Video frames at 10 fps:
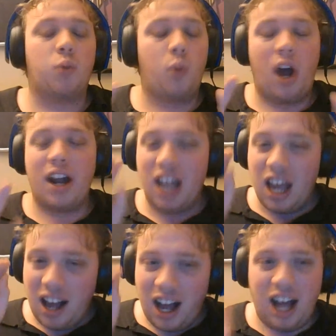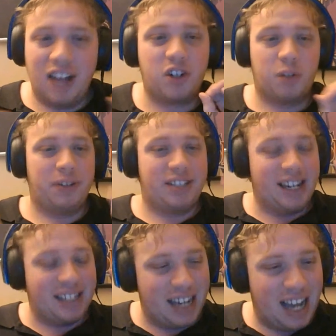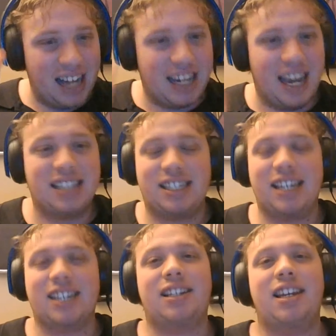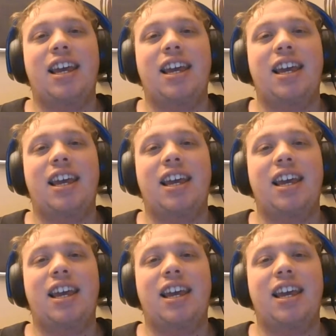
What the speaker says: 100% against it.